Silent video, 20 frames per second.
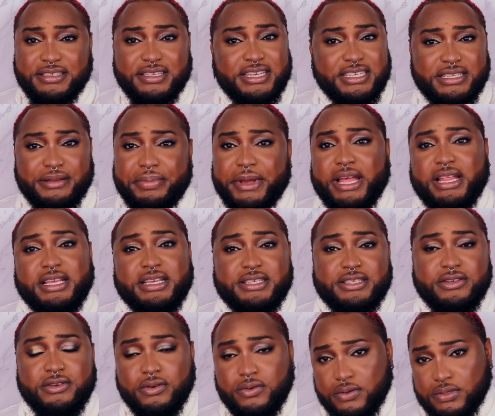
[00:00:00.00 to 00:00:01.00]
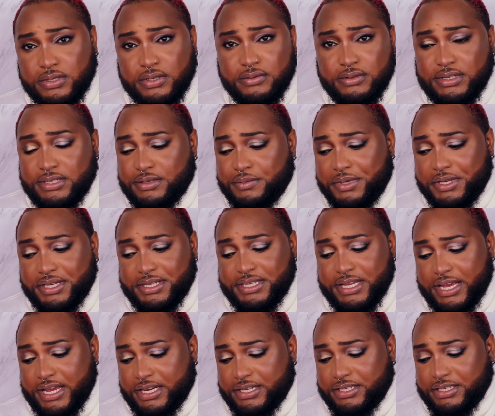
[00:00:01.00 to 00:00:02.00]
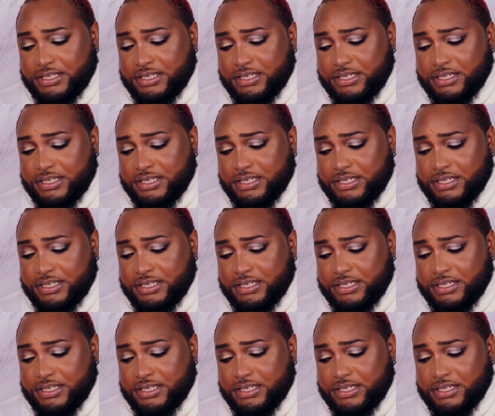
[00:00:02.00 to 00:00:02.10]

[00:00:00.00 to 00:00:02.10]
because a palette is cool tone doesn't mean it's ashy.